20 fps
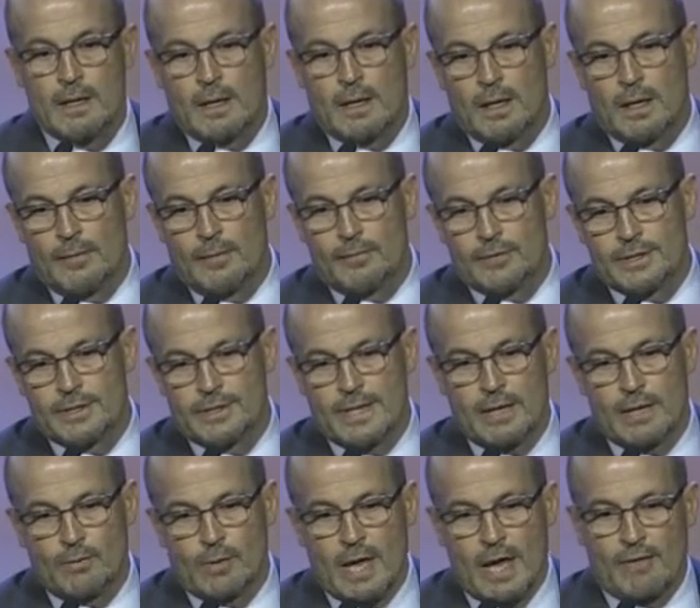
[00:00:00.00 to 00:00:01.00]
To
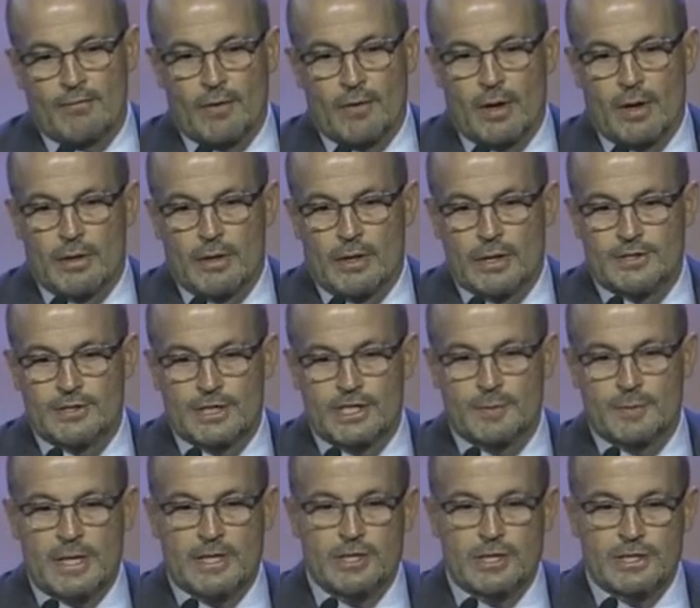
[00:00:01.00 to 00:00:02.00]
date, we have 6
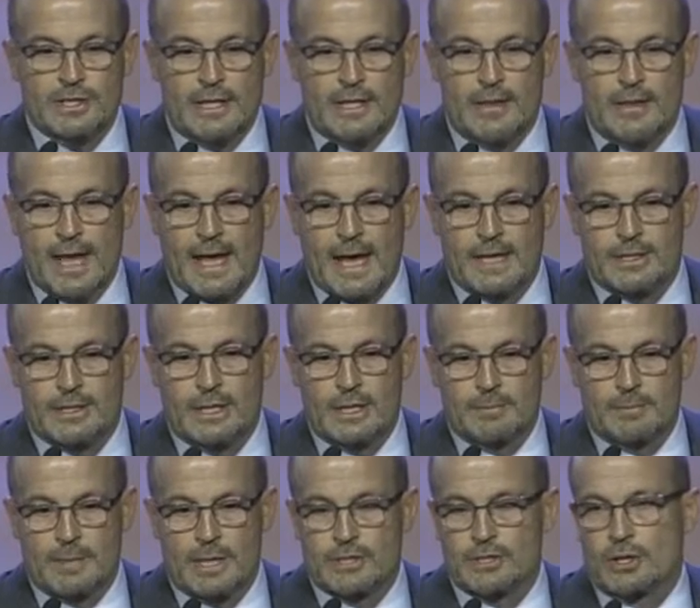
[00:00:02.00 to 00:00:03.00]
patients in that
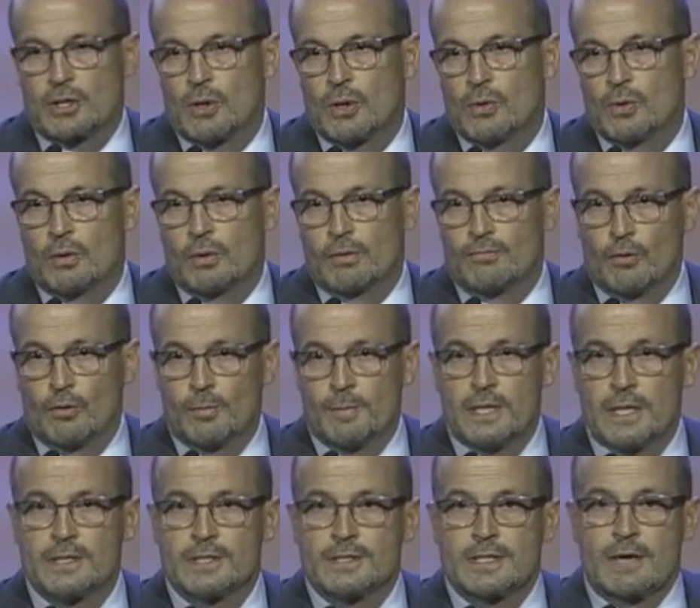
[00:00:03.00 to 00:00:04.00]
10-patient cohort. 4
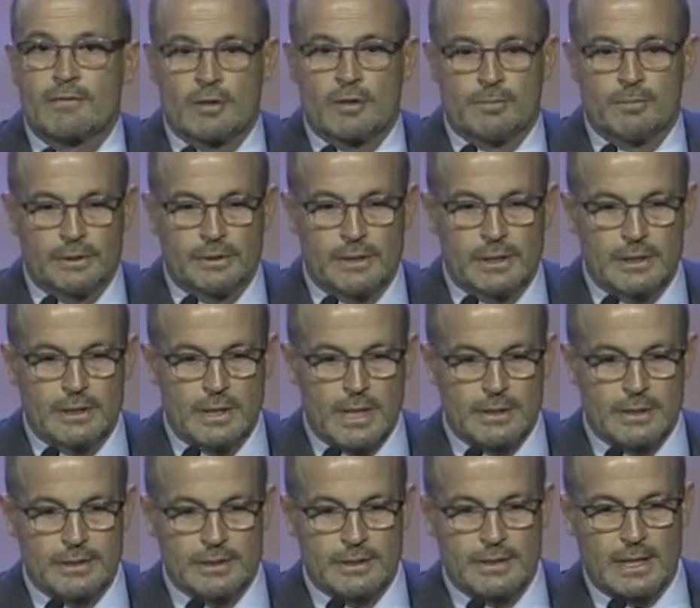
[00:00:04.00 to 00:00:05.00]
patients have completed,
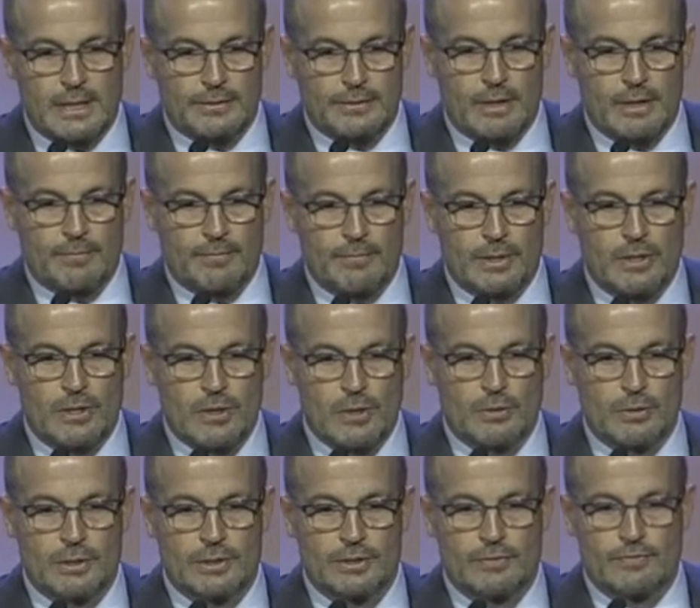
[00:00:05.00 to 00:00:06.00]
and to date, there have been no
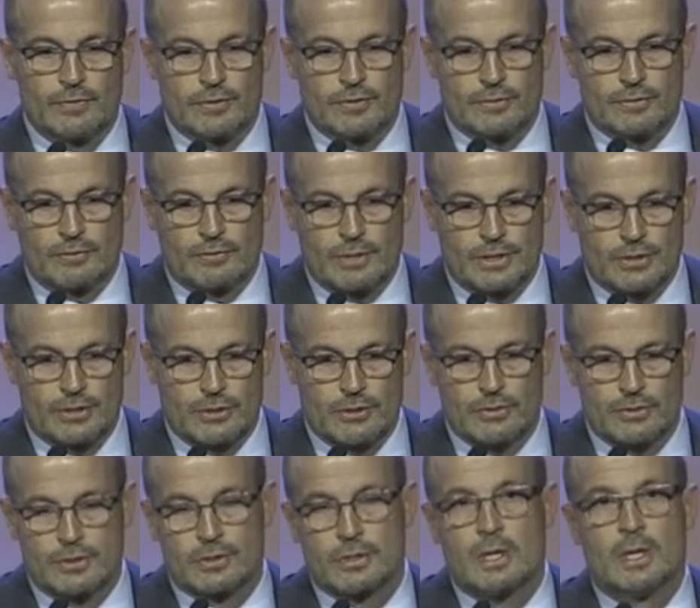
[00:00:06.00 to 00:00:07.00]
intravitreal
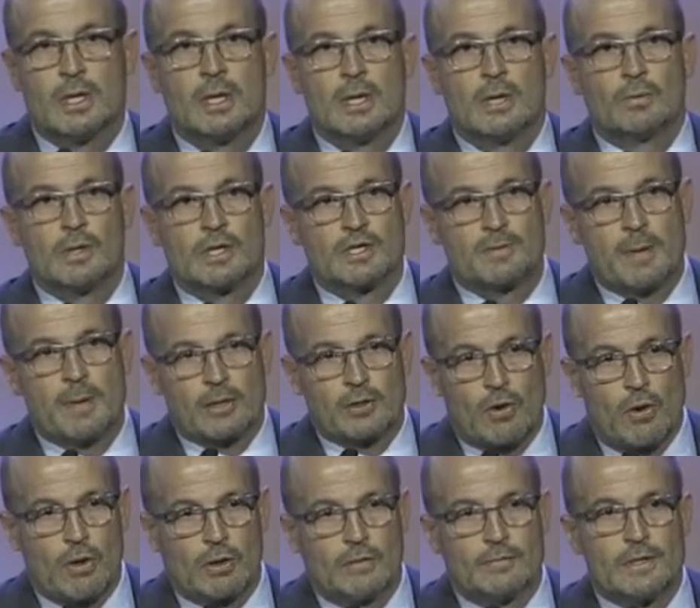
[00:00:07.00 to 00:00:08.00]
rescues. We expect
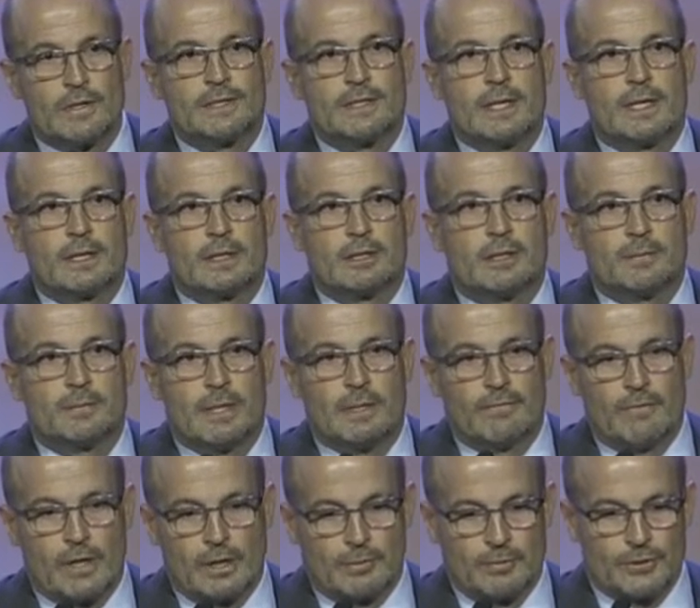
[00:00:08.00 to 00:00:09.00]
all of this data to be
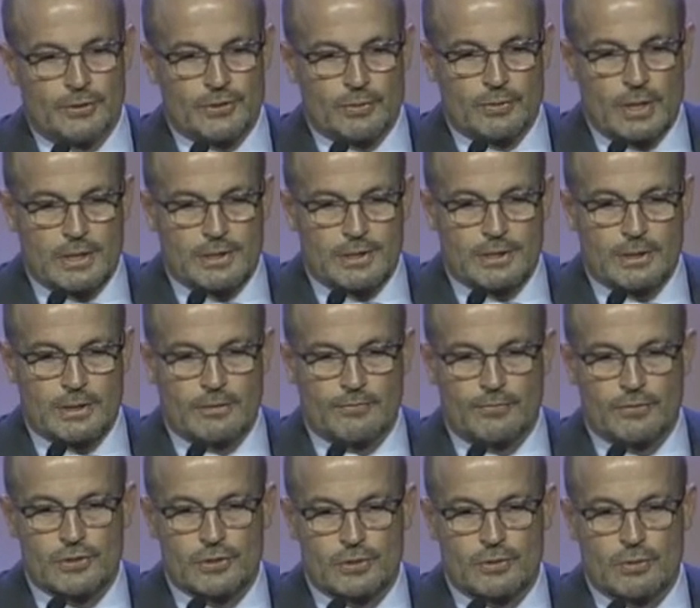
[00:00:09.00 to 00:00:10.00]
available to us in the
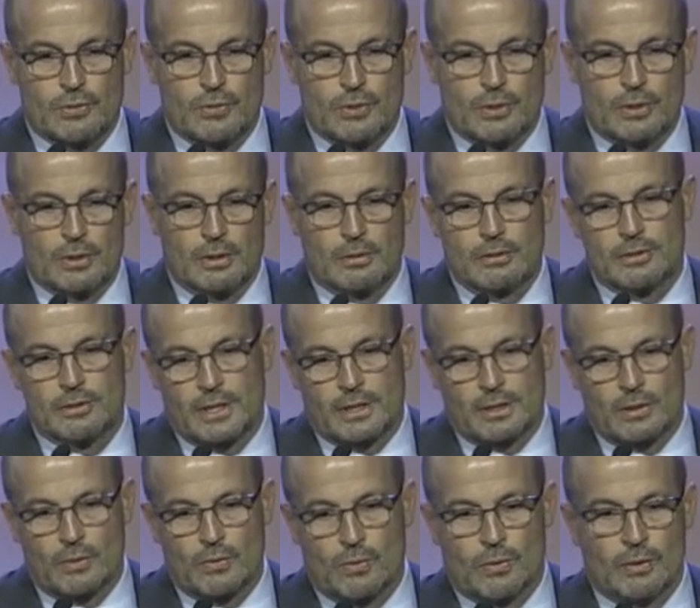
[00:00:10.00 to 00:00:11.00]
first quarter or
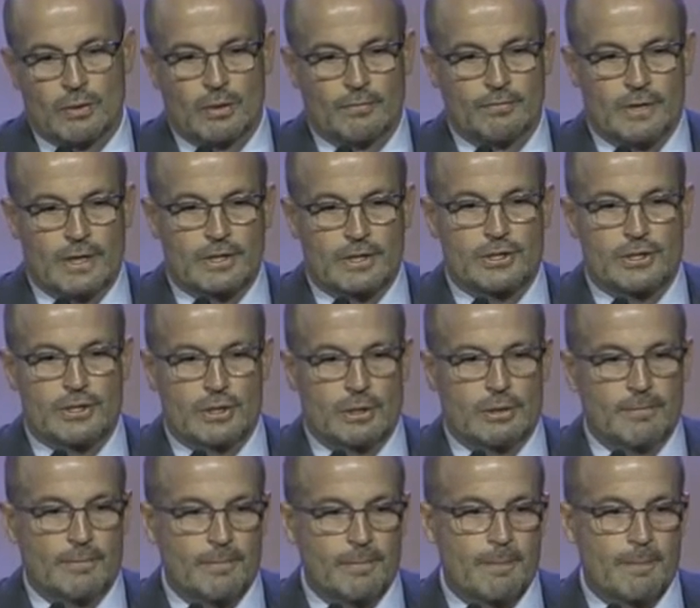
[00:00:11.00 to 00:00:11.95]
second quarter of next year.